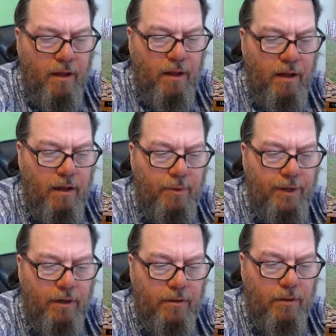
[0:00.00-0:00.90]
Uh, we
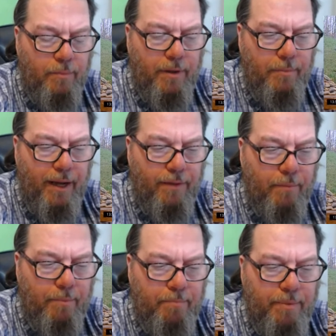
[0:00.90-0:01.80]
talked a little bit about
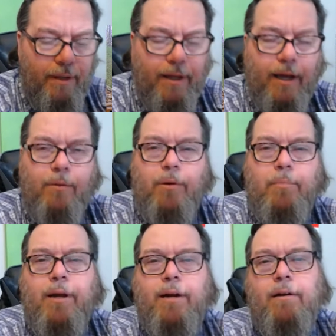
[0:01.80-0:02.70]
the pileated
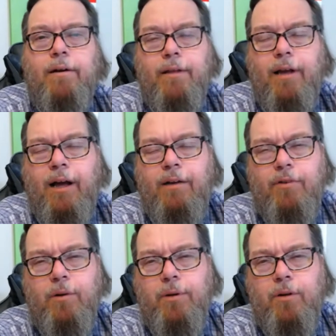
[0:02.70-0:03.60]
woodpecker and the
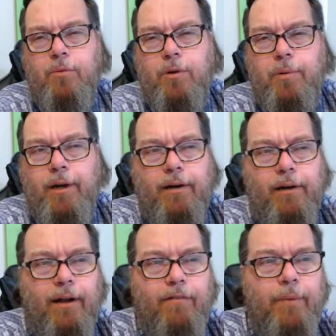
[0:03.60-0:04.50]
ivory-billed woodpecker,
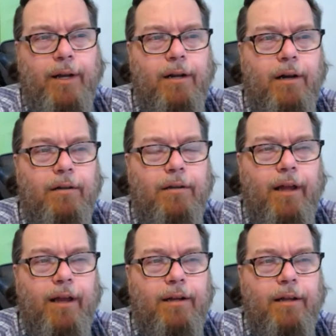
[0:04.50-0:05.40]
and I've made
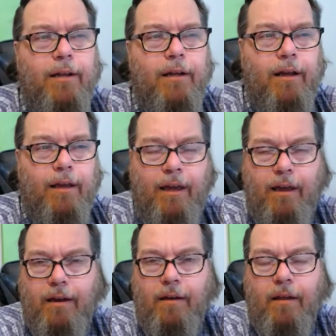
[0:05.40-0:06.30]
contact
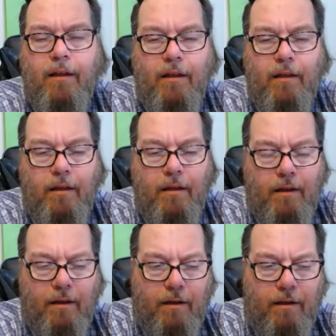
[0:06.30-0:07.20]
again
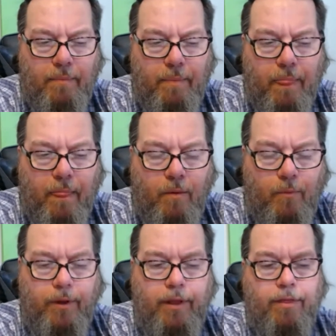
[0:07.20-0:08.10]
um,
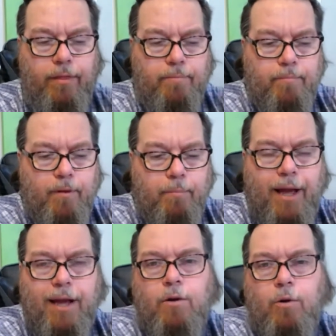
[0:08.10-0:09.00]
with
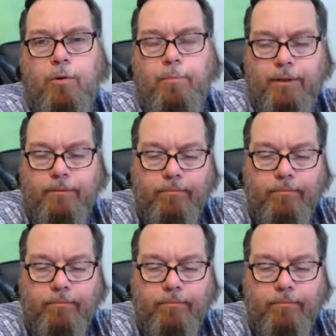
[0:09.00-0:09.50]
Matt Cortman,